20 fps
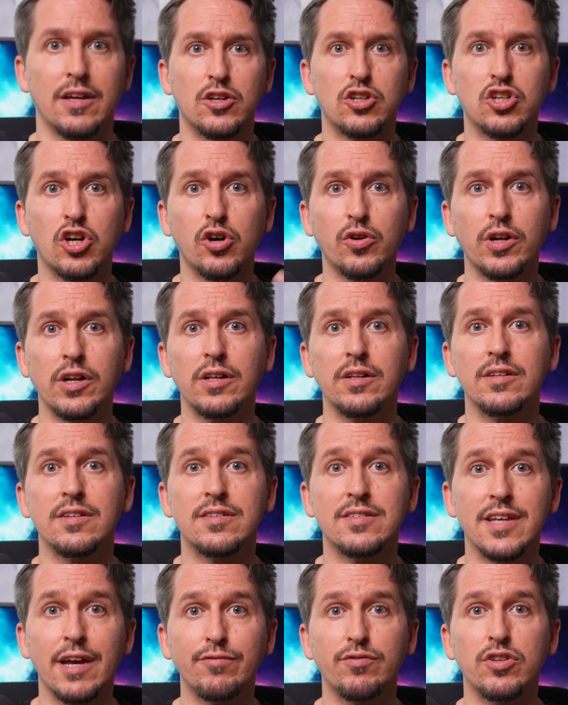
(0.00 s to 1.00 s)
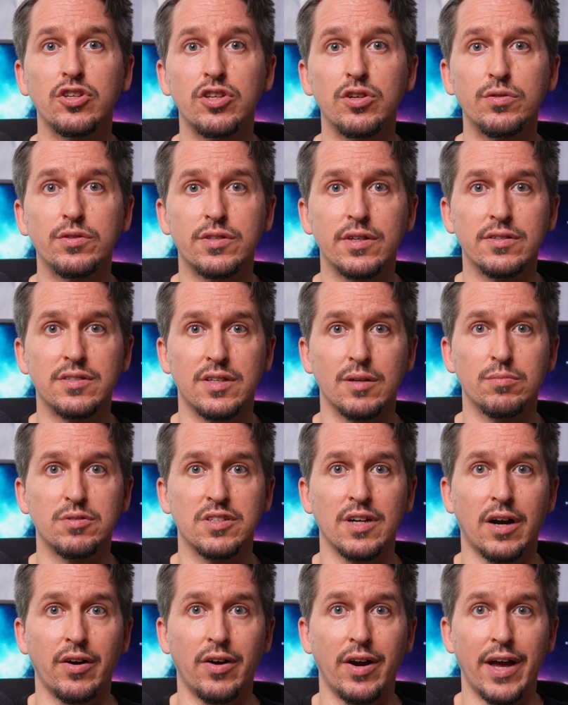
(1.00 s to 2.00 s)
In total, 7 new systems
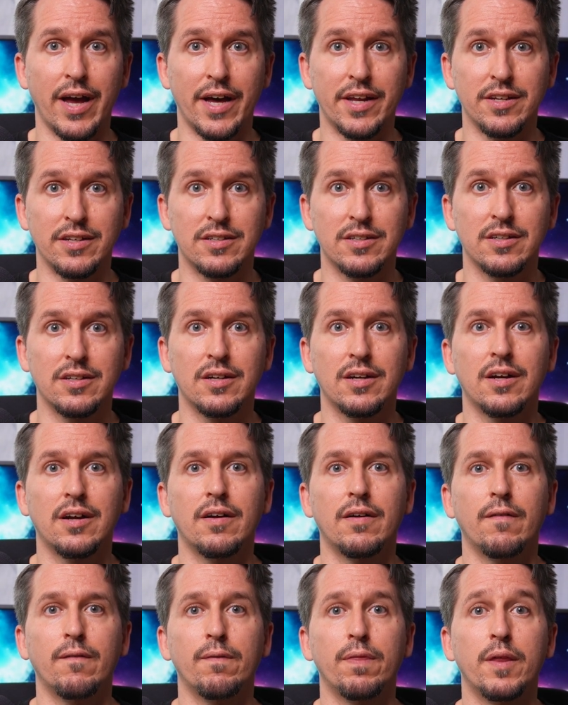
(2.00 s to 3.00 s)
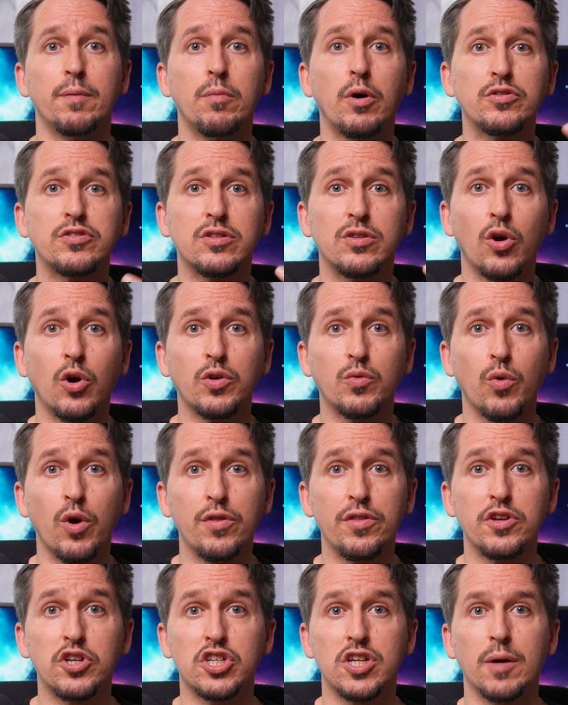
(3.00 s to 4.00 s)
are added. The most
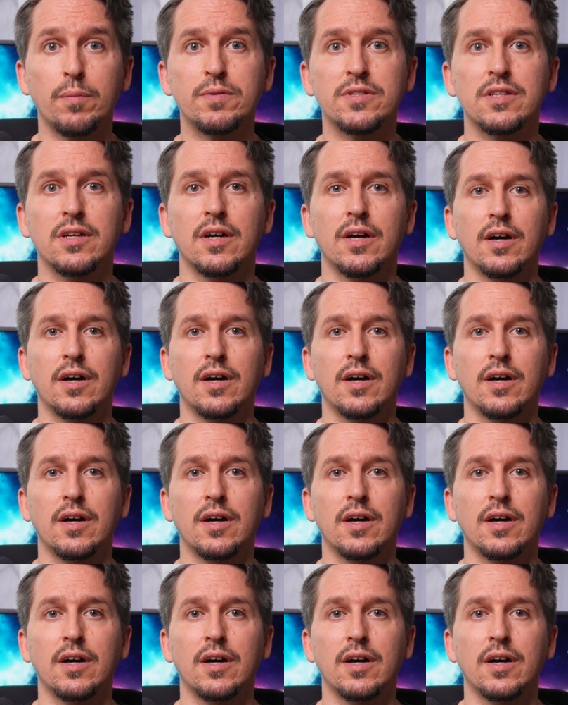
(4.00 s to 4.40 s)
noteworthy ships